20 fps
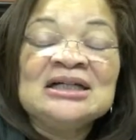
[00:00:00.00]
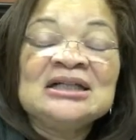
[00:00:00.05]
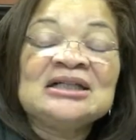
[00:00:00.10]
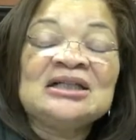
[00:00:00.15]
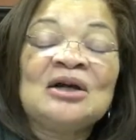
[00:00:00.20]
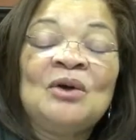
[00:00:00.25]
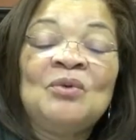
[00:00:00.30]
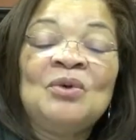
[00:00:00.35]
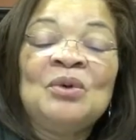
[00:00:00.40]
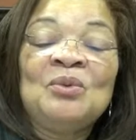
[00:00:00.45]

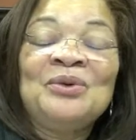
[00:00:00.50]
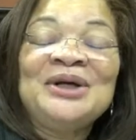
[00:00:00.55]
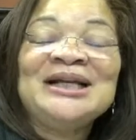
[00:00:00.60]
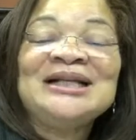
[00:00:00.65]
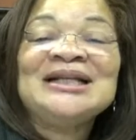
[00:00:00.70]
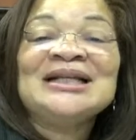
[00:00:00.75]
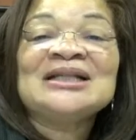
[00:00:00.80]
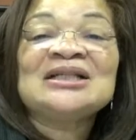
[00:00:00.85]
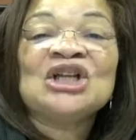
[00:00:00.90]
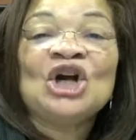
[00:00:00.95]
So when we
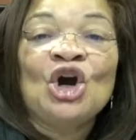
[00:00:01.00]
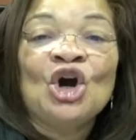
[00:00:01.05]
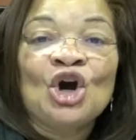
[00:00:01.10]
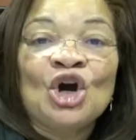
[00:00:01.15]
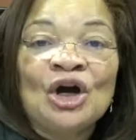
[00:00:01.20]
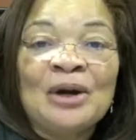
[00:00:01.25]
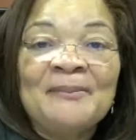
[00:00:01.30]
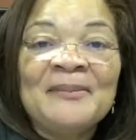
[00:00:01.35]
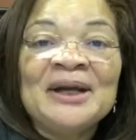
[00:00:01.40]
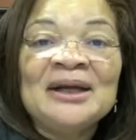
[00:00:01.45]

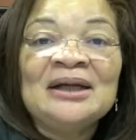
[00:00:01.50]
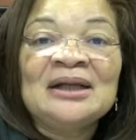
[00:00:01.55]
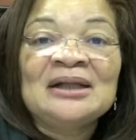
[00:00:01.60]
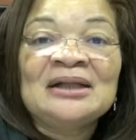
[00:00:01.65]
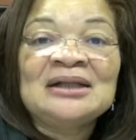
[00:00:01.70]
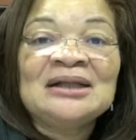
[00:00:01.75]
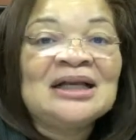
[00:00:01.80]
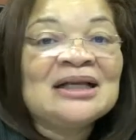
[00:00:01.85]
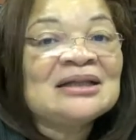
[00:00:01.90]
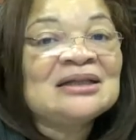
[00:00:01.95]
disarm,
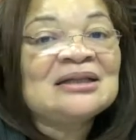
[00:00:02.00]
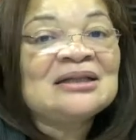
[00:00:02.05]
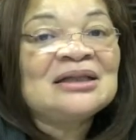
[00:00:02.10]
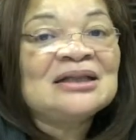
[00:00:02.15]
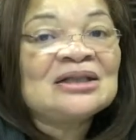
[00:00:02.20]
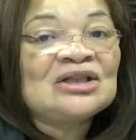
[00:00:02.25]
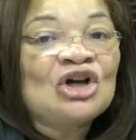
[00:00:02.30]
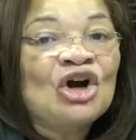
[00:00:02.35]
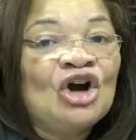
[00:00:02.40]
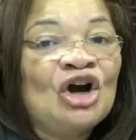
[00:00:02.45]
let's
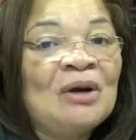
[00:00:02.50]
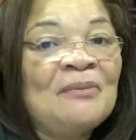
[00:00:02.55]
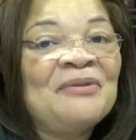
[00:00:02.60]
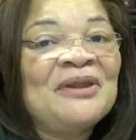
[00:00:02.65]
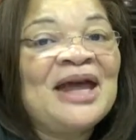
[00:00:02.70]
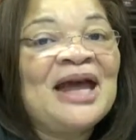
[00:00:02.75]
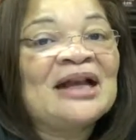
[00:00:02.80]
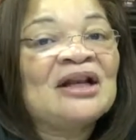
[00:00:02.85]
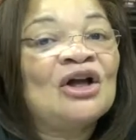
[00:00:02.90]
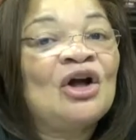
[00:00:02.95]
disarm
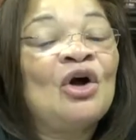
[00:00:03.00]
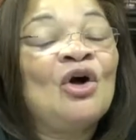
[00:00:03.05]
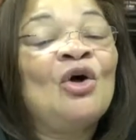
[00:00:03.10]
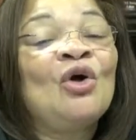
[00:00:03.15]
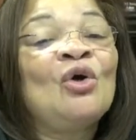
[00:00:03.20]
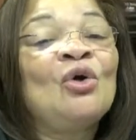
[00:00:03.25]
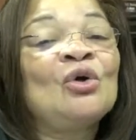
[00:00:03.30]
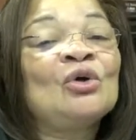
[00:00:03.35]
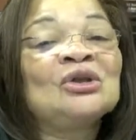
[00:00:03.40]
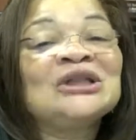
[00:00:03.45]
that
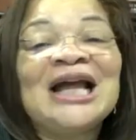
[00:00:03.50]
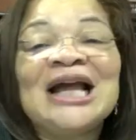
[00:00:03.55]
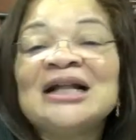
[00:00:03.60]
cold